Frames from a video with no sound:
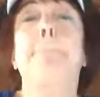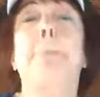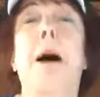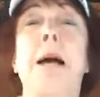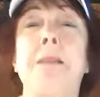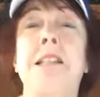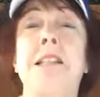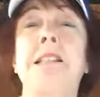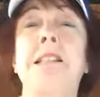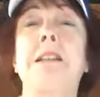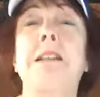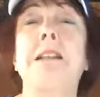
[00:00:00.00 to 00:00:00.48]

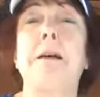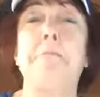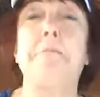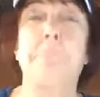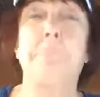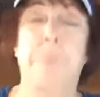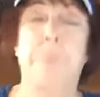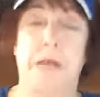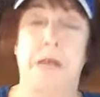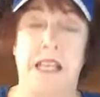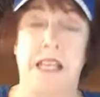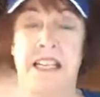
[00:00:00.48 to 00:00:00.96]
Buy me
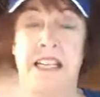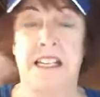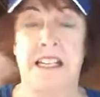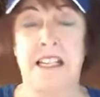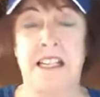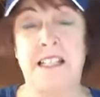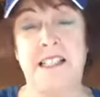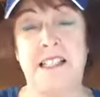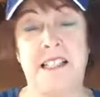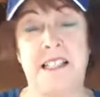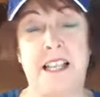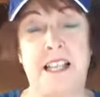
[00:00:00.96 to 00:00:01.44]
some
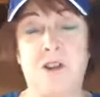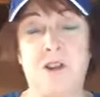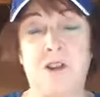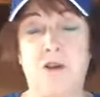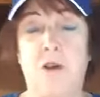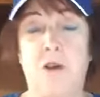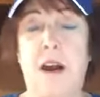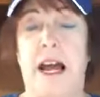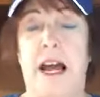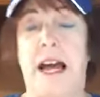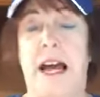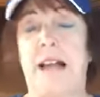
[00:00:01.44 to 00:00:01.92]
peanuts
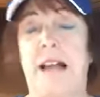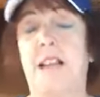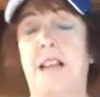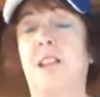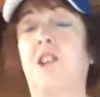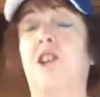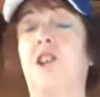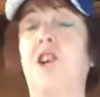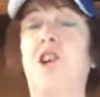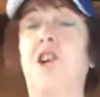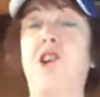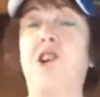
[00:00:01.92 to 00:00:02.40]
and
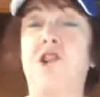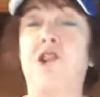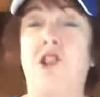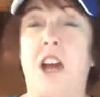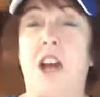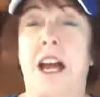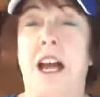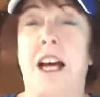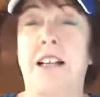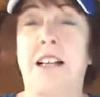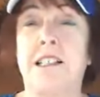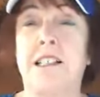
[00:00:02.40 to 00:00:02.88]
cracker
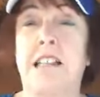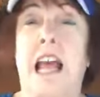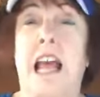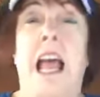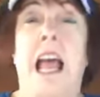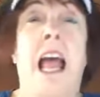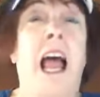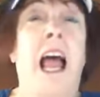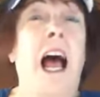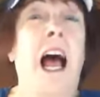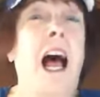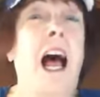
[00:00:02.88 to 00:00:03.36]
jacks.
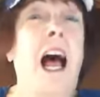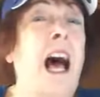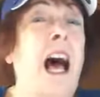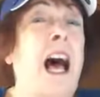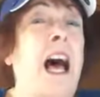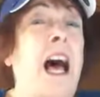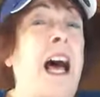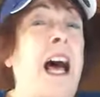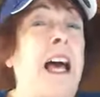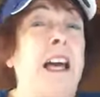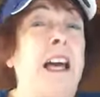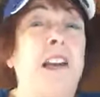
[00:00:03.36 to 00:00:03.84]

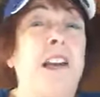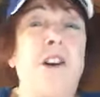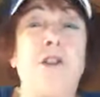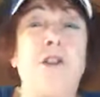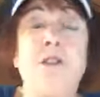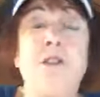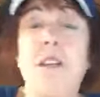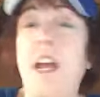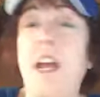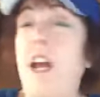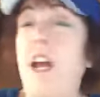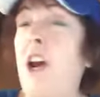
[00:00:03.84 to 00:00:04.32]
I don't
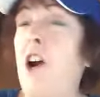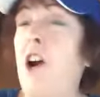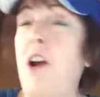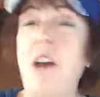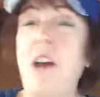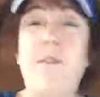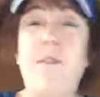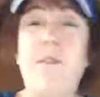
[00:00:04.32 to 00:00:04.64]
care if